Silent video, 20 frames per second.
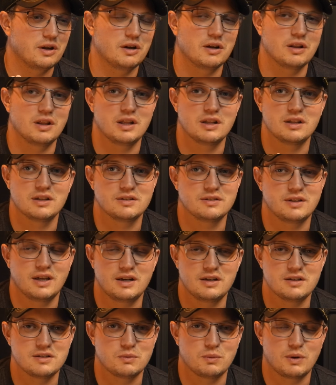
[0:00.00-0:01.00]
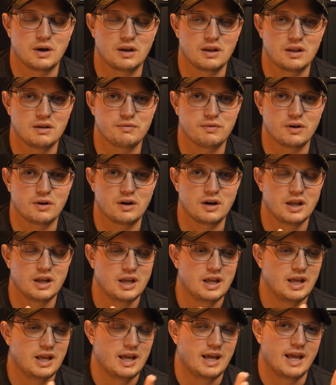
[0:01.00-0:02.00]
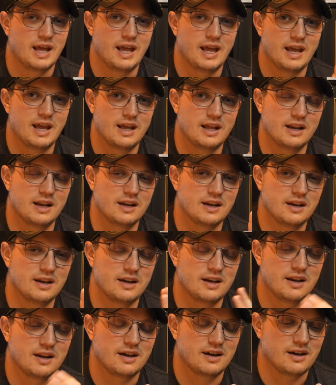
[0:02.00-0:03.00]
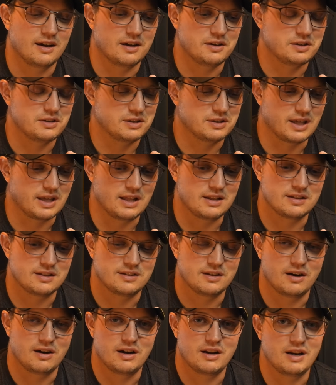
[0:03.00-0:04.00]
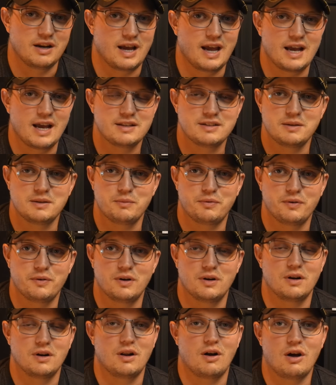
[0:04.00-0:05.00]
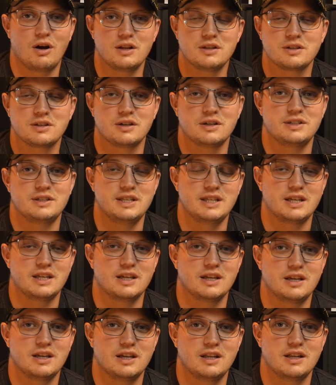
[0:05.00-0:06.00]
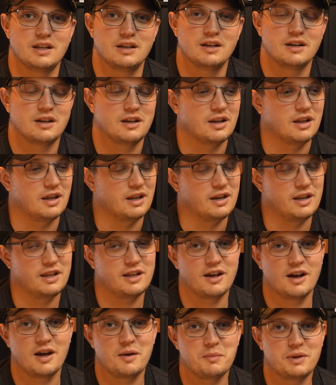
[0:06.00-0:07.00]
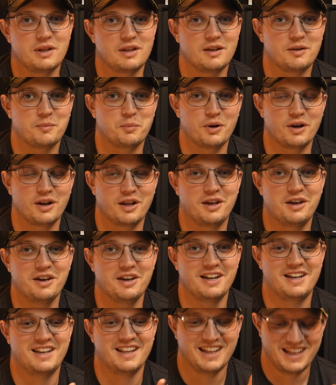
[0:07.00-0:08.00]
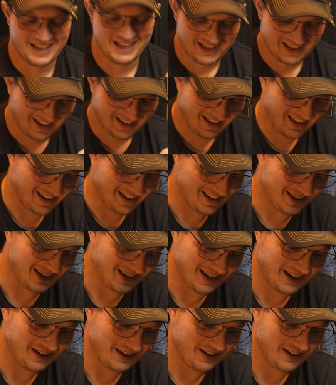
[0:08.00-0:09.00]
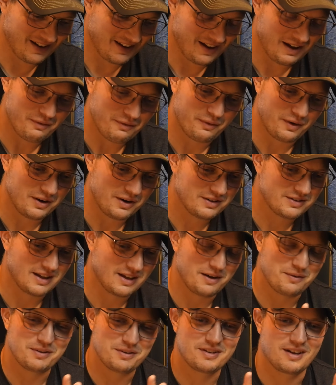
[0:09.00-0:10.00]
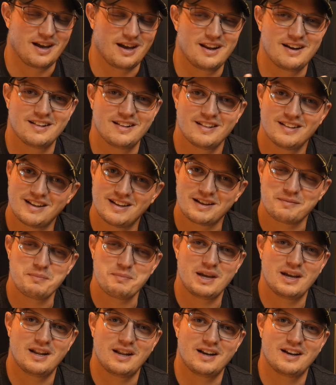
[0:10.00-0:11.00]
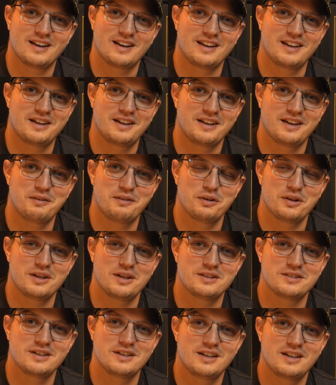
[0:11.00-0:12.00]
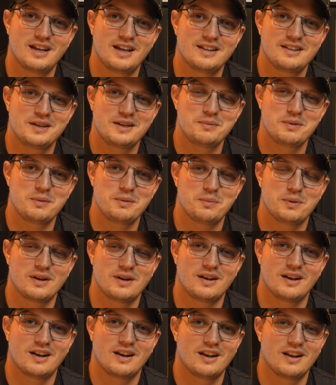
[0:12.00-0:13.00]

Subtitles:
early in the stages of wildlife art and just getting started, and I asked him for an honest critique, and he got me pretty good. And at first I was kind of like, man, he really said that to me, but